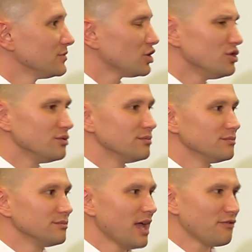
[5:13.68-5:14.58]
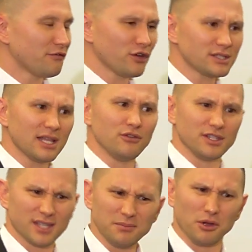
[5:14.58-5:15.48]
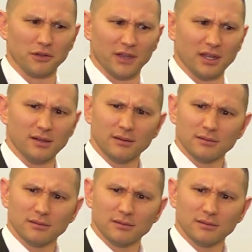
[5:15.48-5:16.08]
So you have the first level that's unmotivated.